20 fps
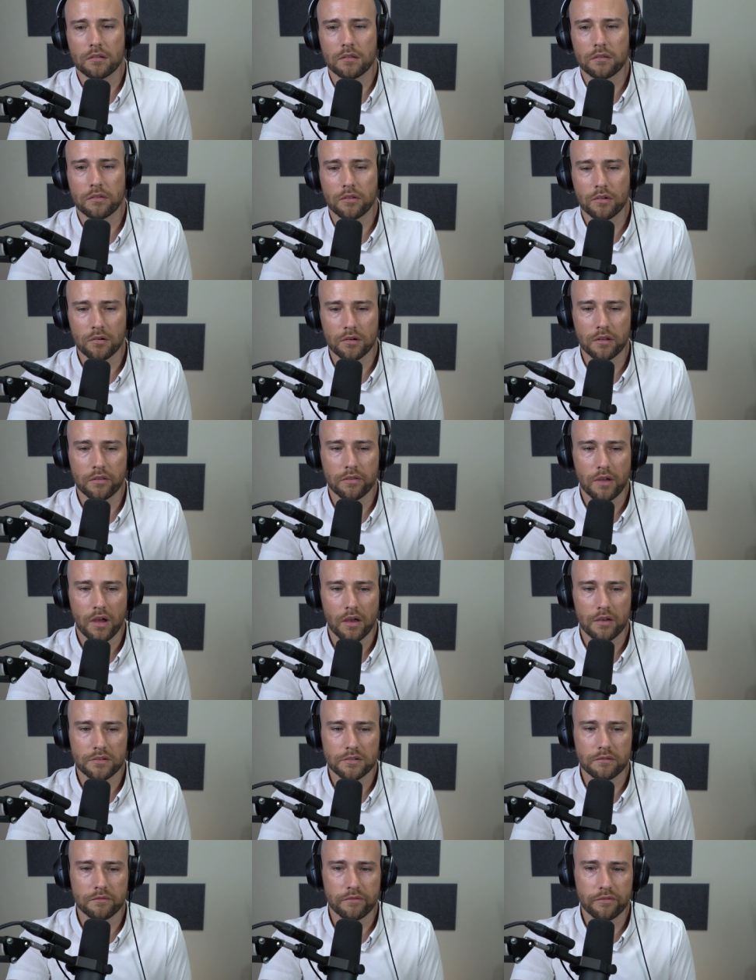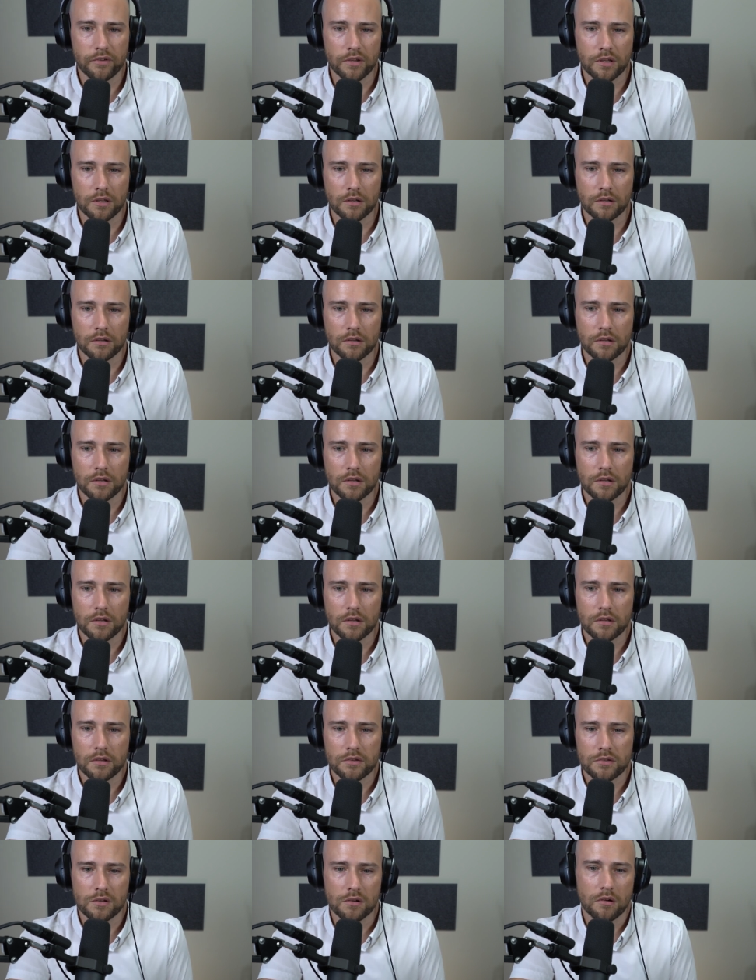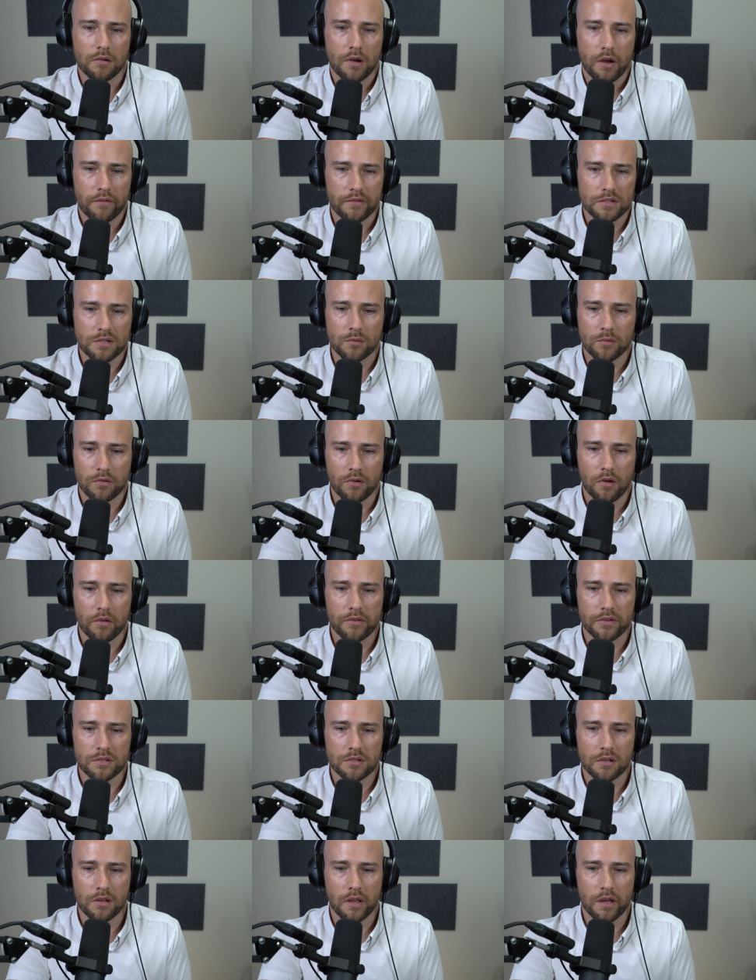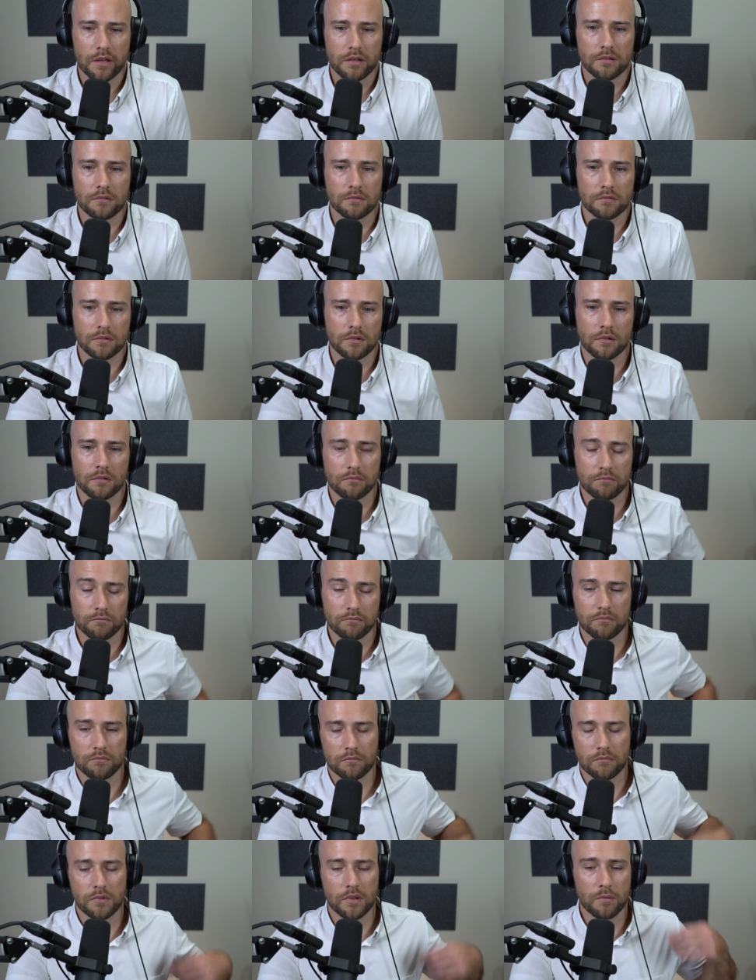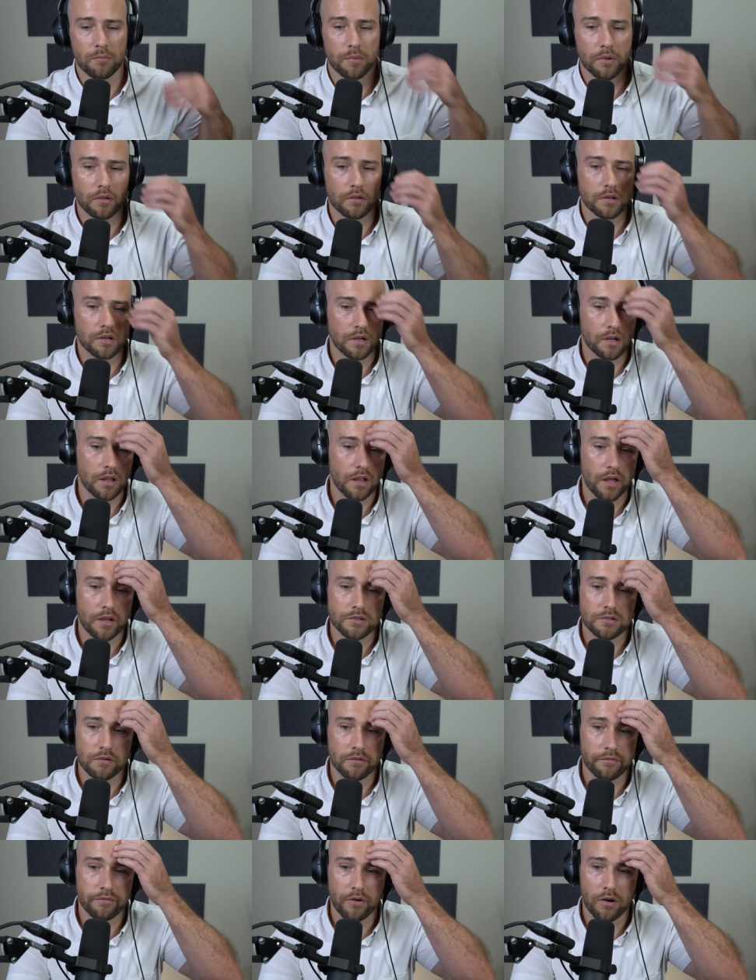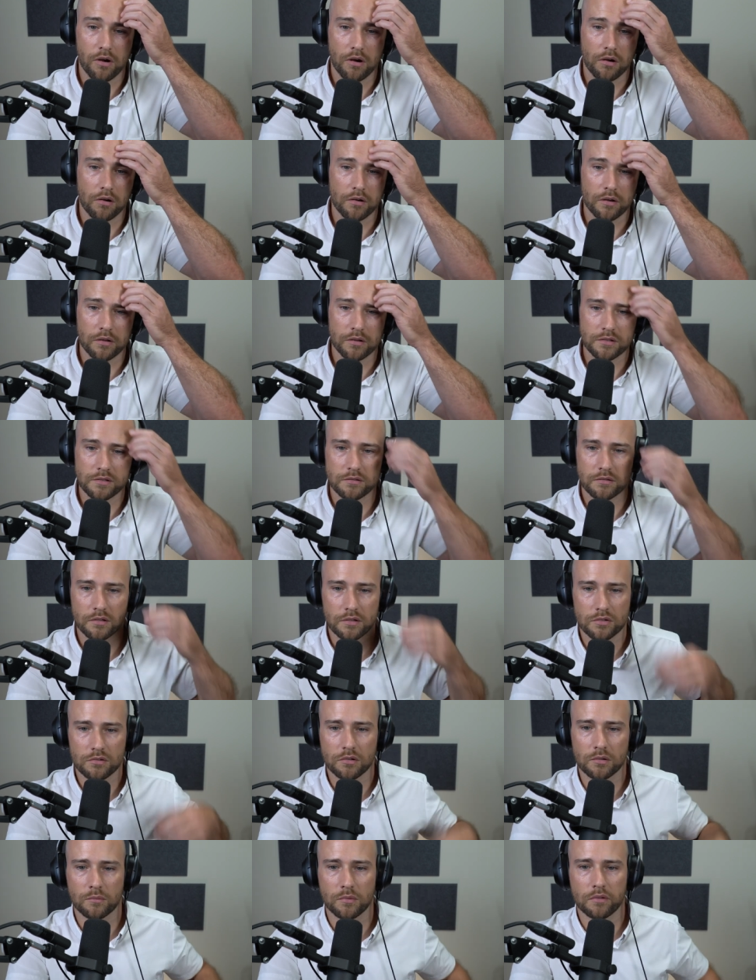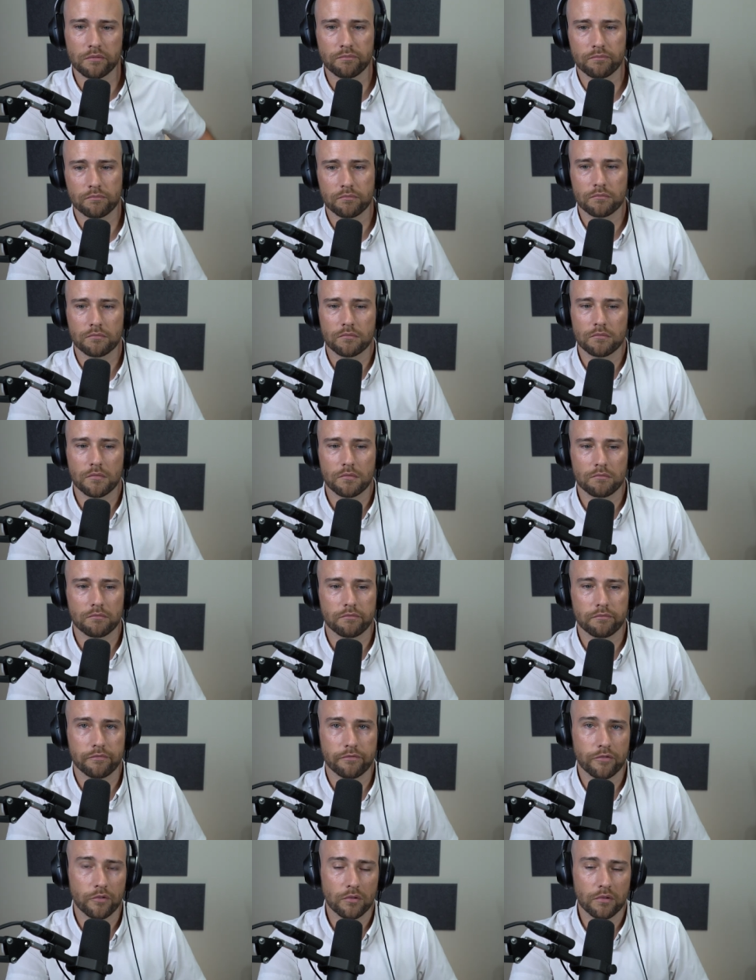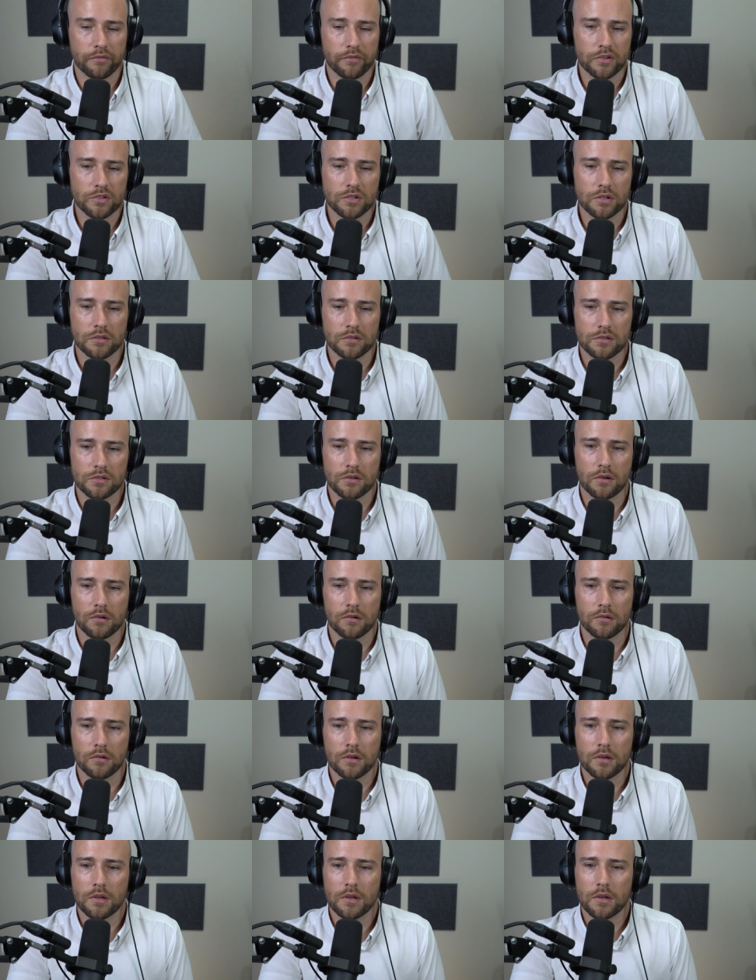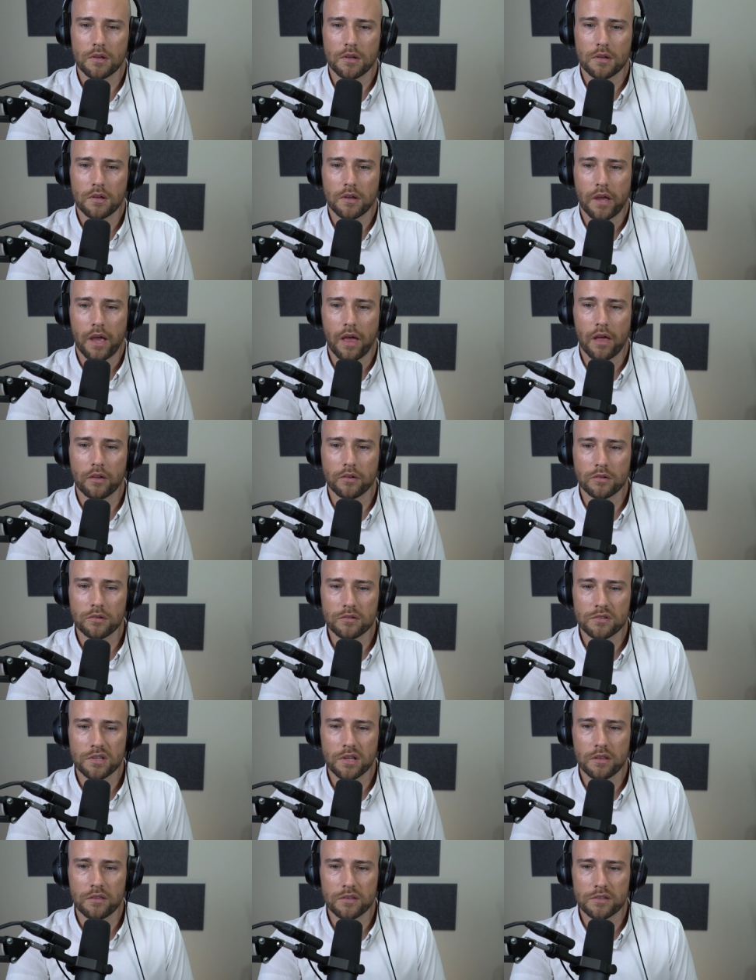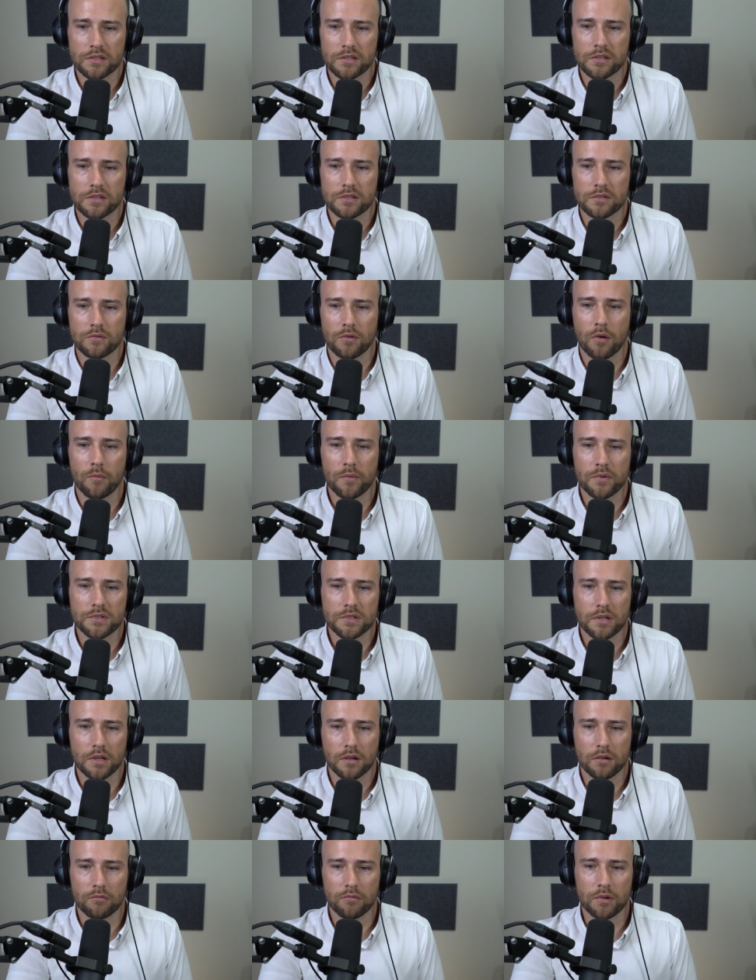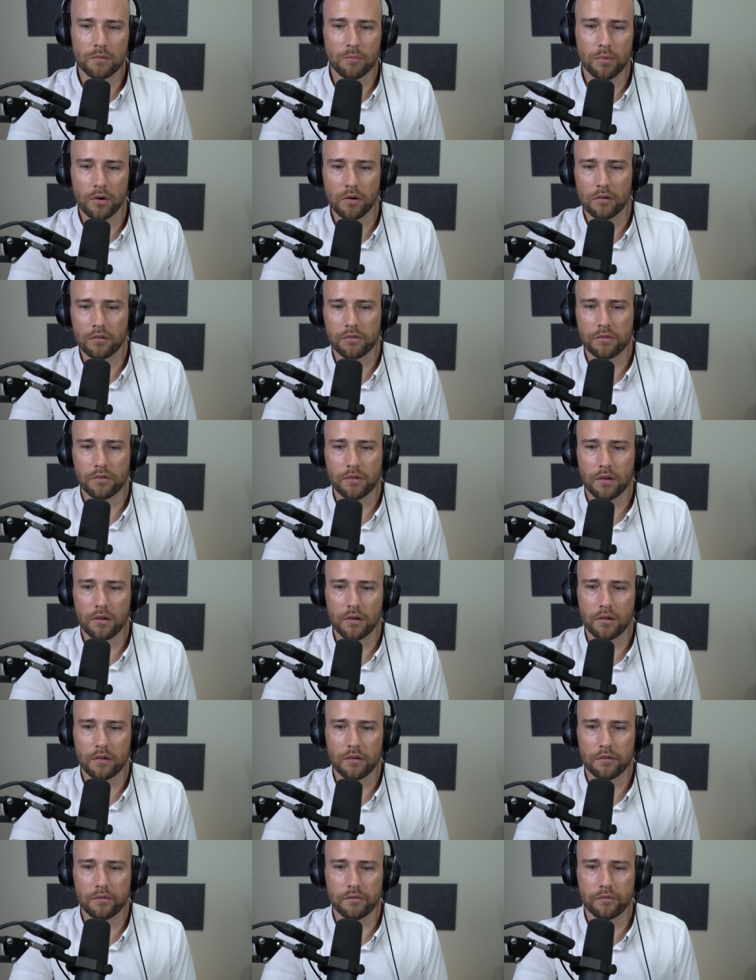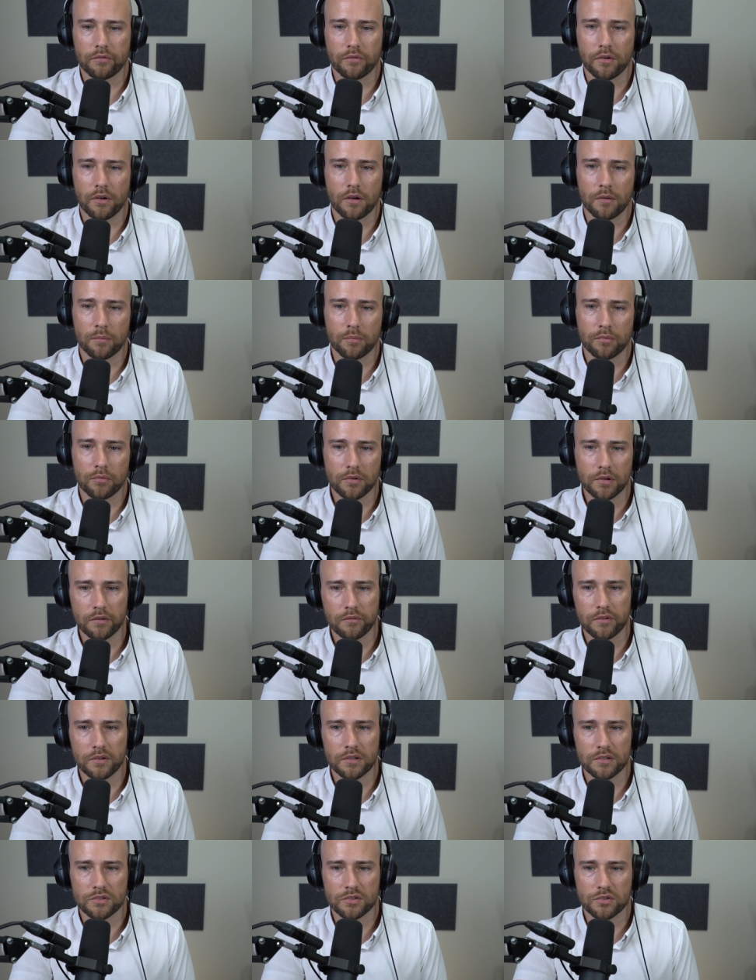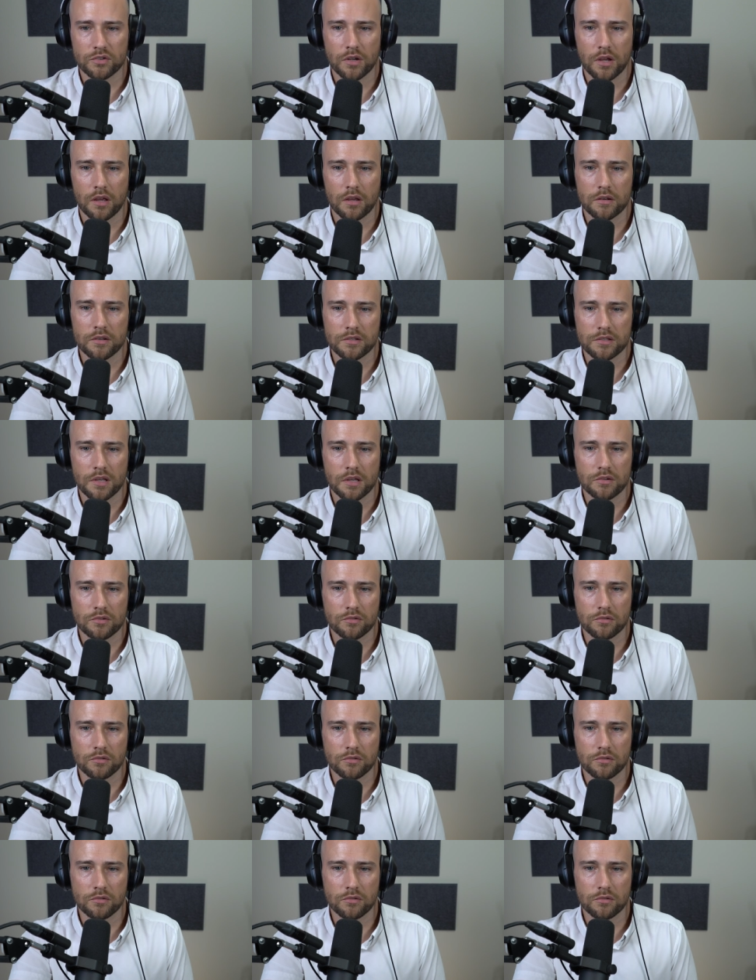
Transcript: 30,000 feet. Mm. So obviously, with all this glide, you know, the ability to glide so far, it's extremely fuel efficient. So Allen, you say this is almost like a rebirth of a previous jet. Is that